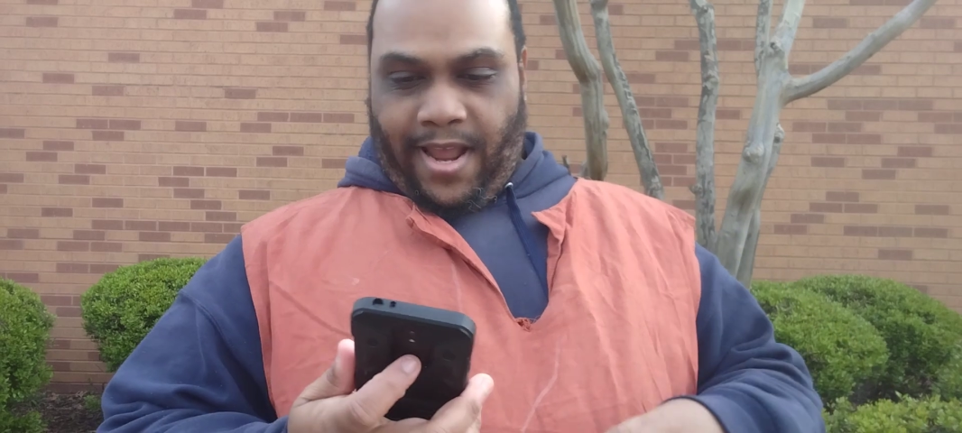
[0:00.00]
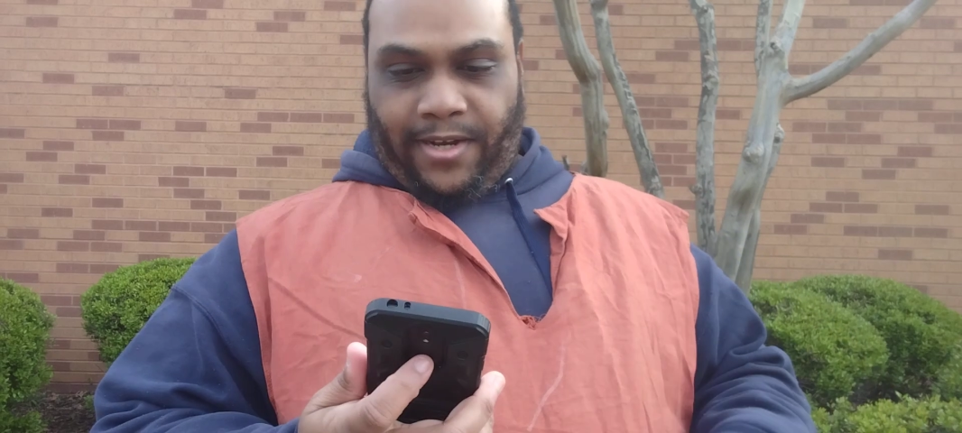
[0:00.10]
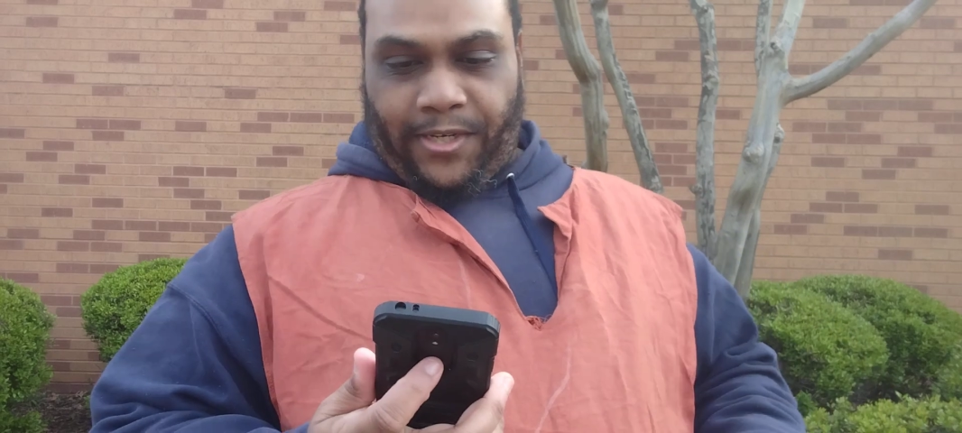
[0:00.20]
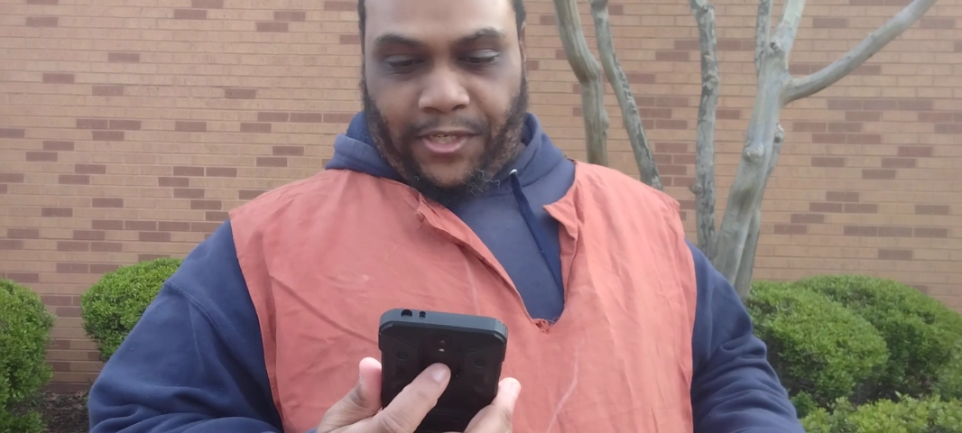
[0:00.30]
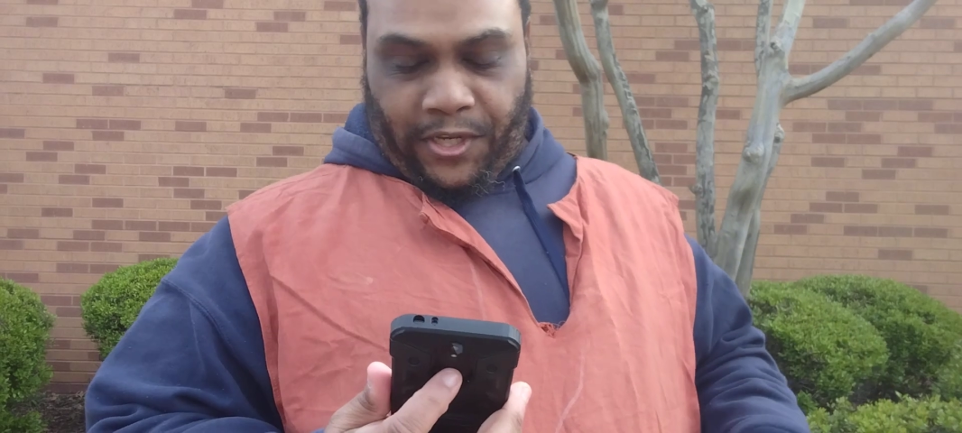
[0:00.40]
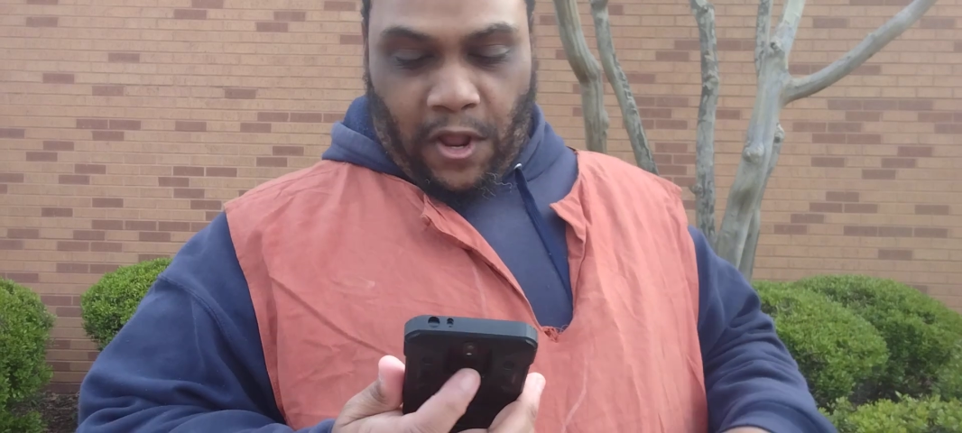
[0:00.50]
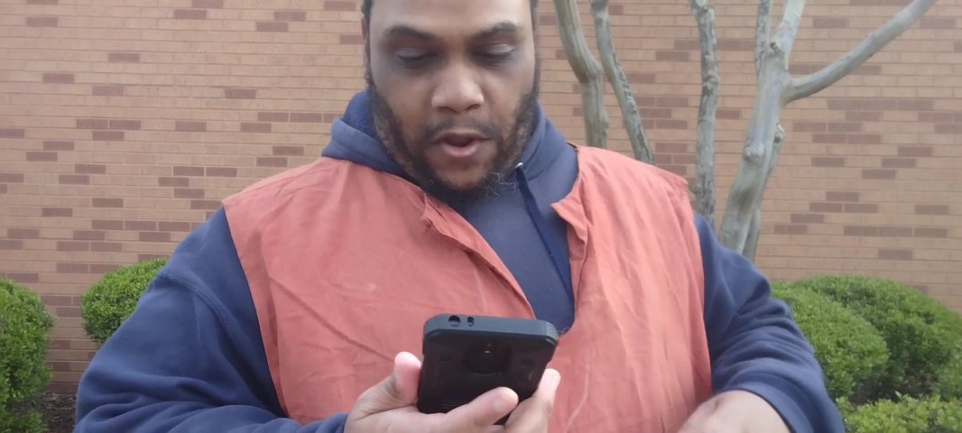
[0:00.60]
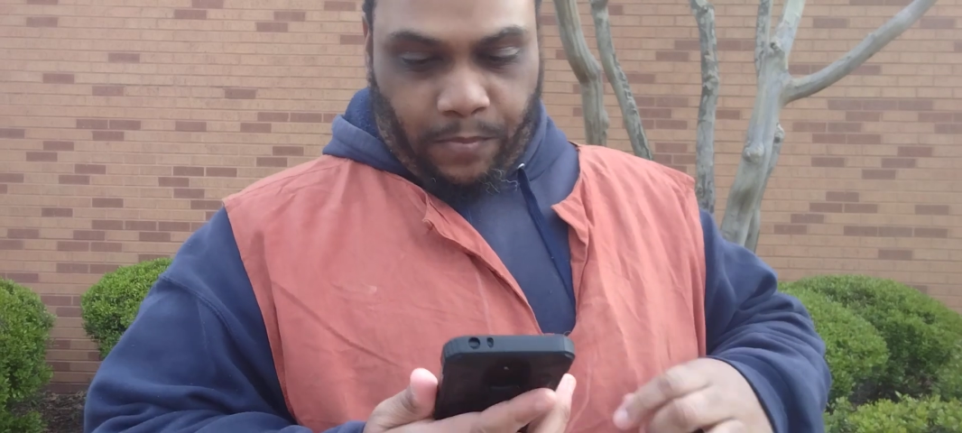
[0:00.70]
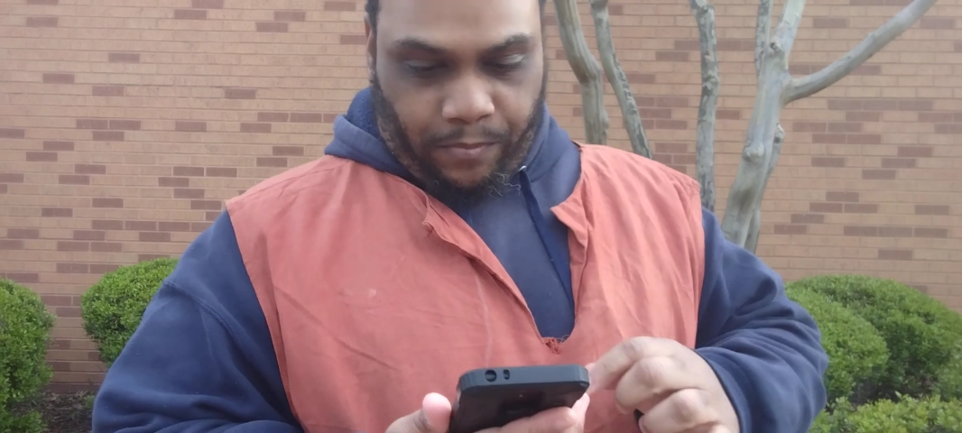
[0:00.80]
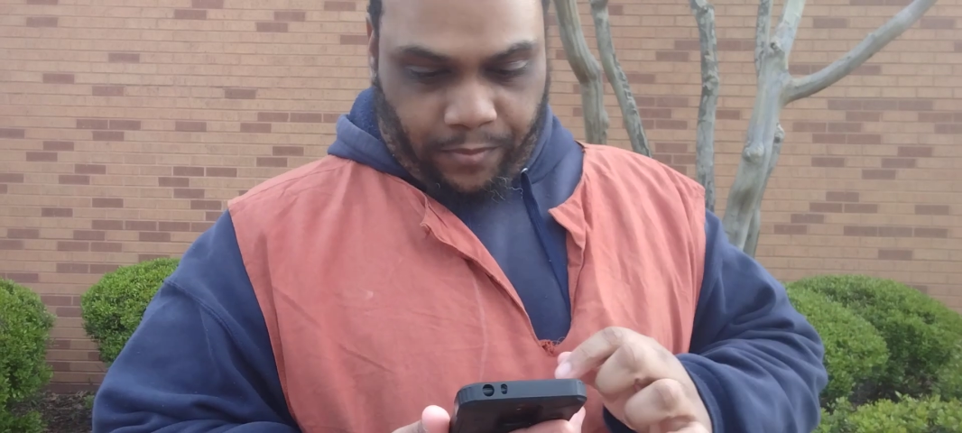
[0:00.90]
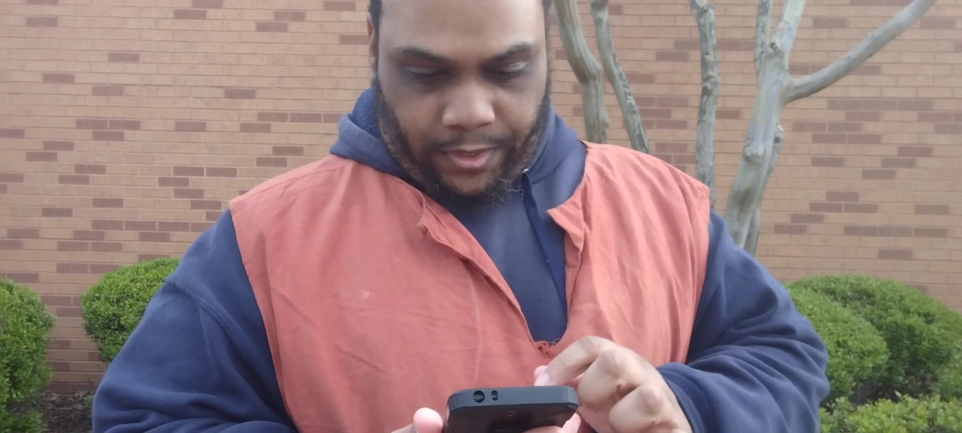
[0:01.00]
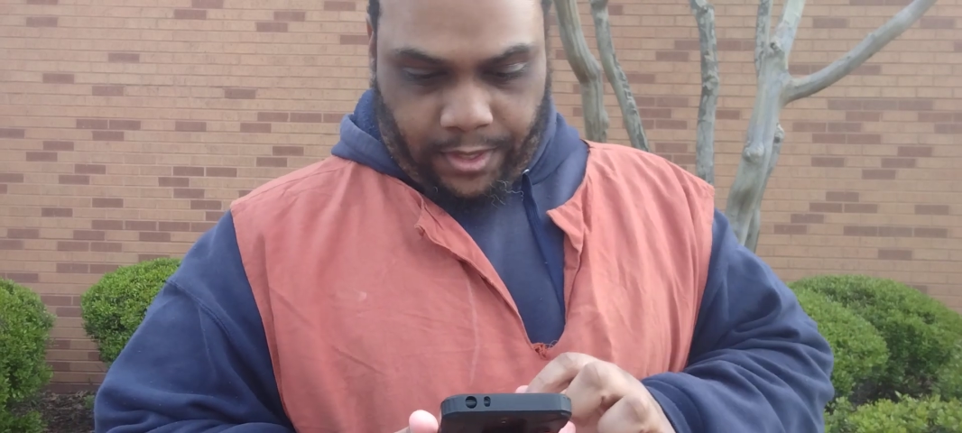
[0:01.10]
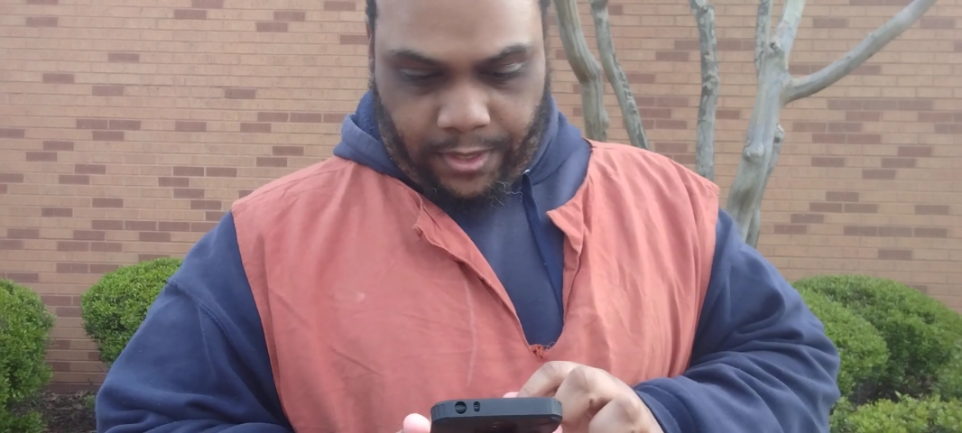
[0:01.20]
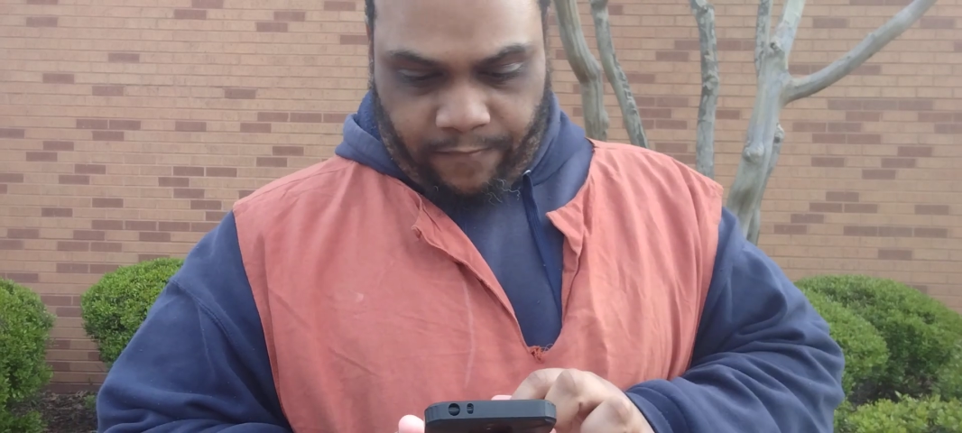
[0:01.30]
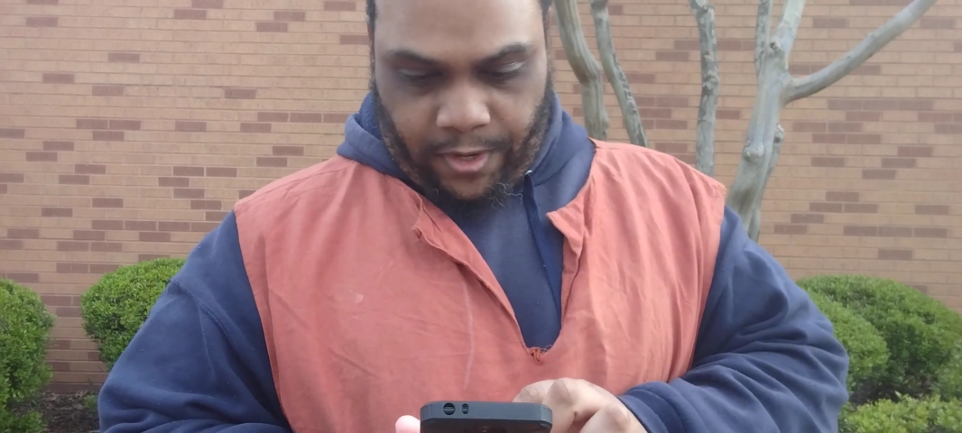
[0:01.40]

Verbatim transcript: yeah, I just saw. And